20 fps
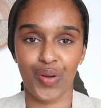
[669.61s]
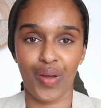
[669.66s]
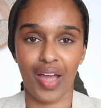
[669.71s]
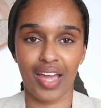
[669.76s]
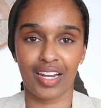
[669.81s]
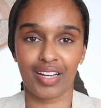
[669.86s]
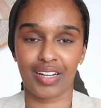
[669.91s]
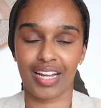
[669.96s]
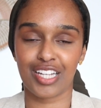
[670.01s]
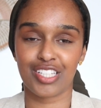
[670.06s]

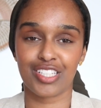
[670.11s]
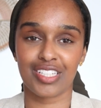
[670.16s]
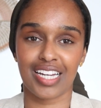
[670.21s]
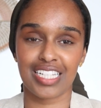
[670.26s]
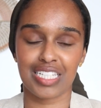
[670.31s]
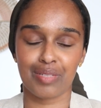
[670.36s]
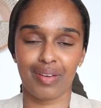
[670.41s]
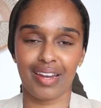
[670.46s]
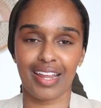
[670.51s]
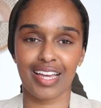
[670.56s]
and I'll catch you
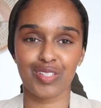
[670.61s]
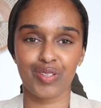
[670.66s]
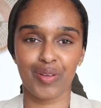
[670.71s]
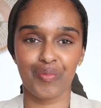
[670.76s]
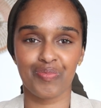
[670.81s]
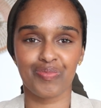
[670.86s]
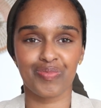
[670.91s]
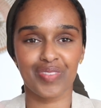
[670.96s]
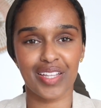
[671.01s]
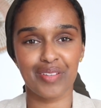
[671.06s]
guys in my next
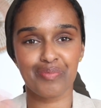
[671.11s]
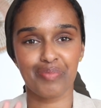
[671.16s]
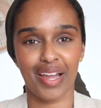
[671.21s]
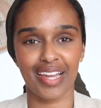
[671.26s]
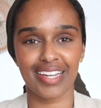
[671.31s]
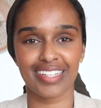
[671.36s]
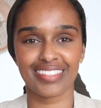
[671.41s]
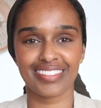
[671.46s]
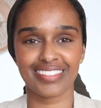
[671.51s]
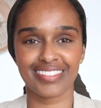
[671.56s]
one. Bye.